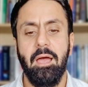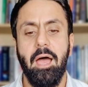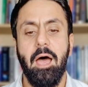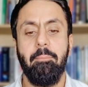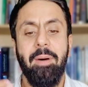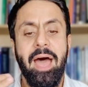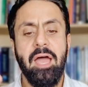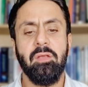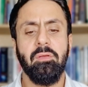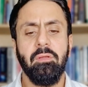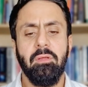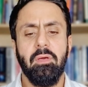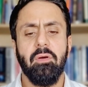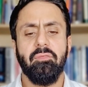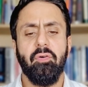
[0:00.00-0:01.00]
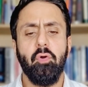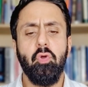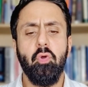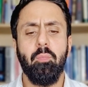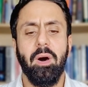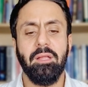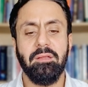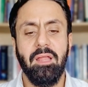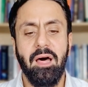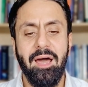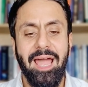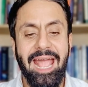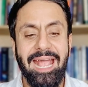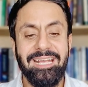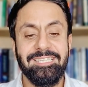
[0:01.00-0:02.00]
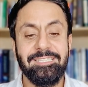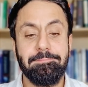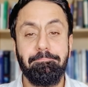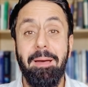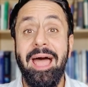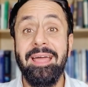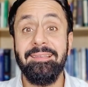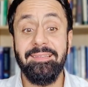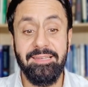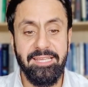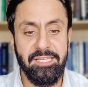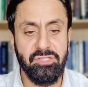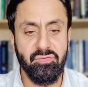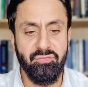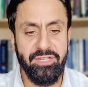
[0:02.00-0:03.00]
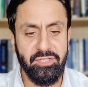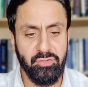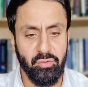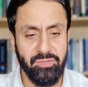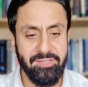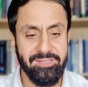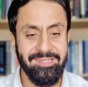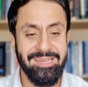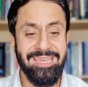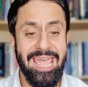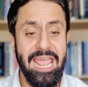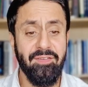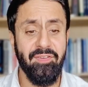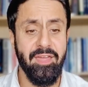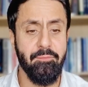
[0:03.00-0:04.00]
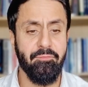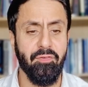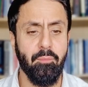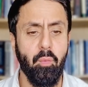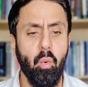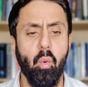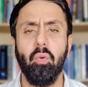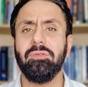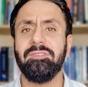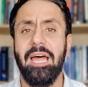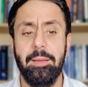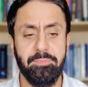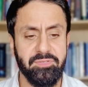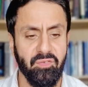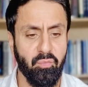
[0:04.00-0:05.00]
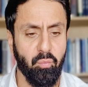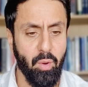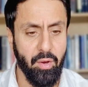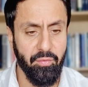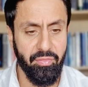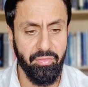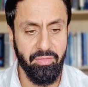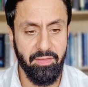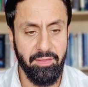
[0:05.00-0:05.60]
A man for whom Allah expanded his resources and gave him from all types of wealth,